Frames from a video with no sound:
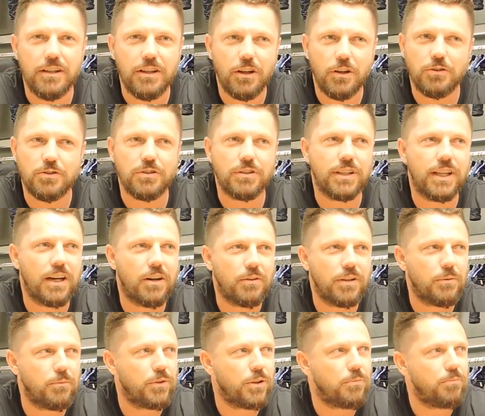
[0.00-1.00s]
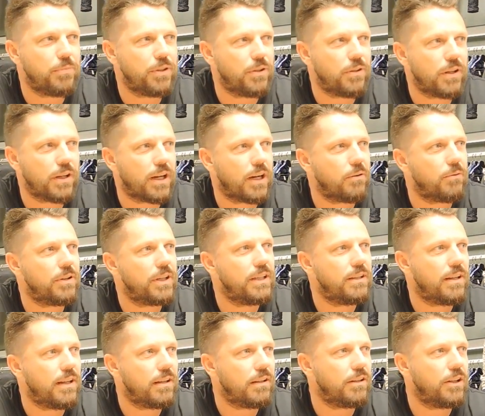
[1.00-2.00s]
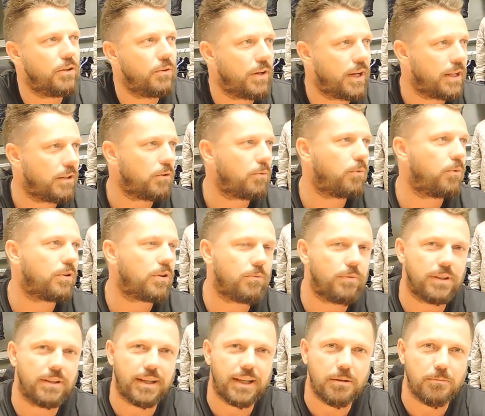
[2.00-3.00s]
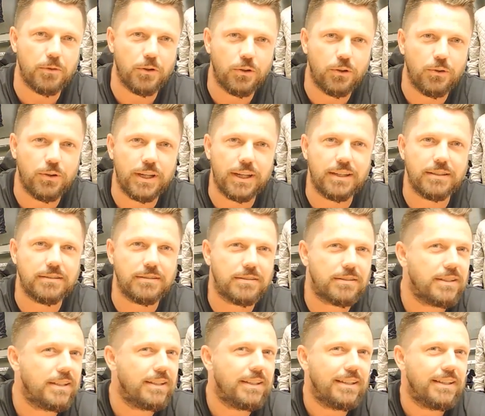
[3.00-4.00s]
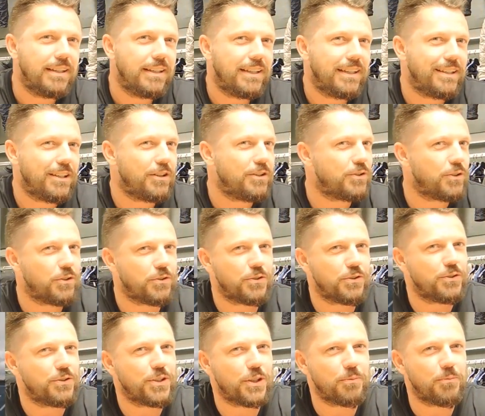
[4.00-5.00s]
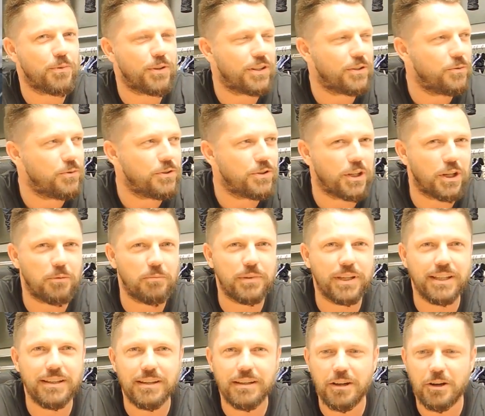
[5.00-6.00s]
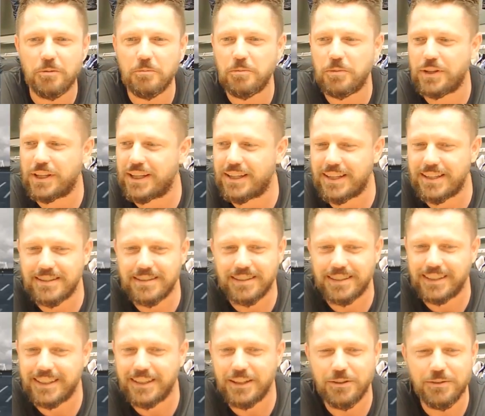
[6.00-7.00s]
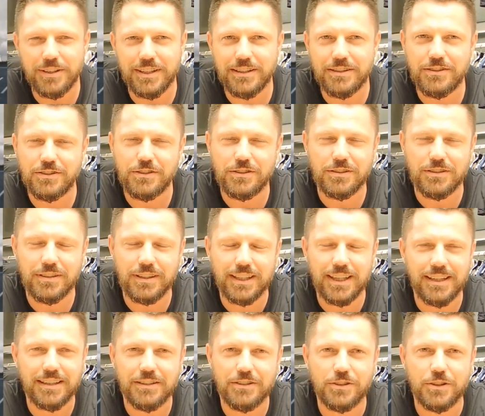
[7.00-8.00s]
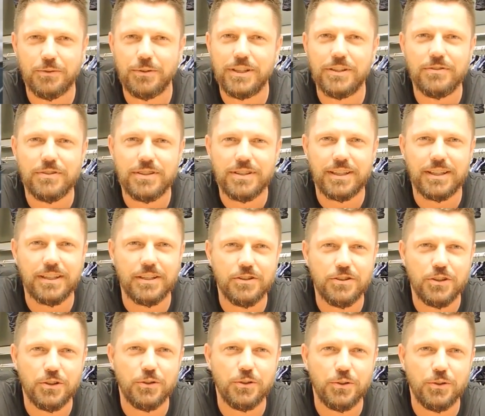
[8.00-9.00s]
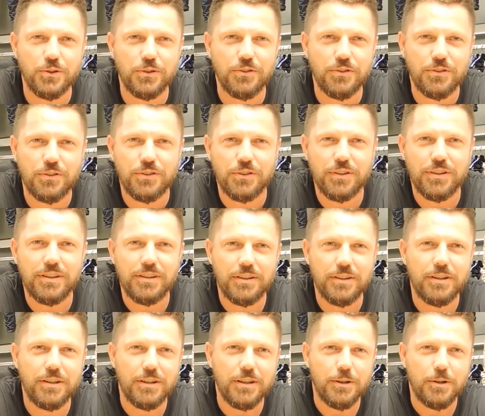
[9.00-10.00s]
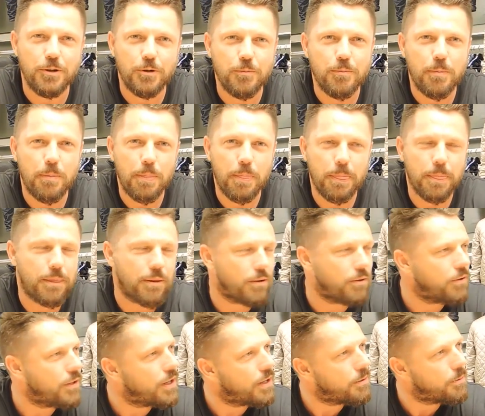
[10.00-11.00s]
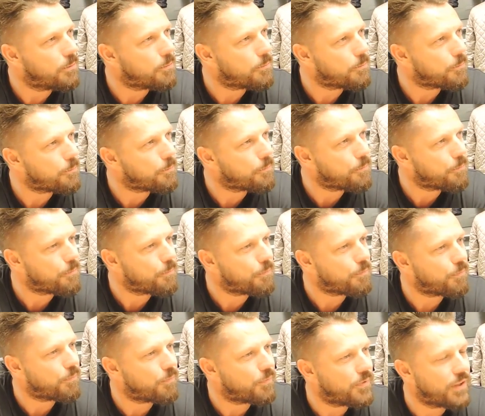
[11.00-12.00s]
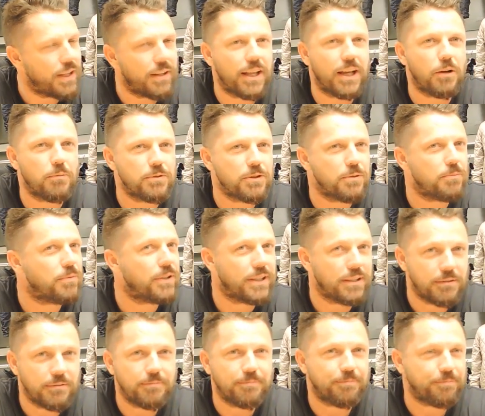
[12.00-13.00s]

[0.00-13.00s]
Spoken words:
Also now that we are building our new headquarter with Remco De Nijs, it's also someone who is coming in the company, and it's it's so interesting and it's so good. So that helps the brand.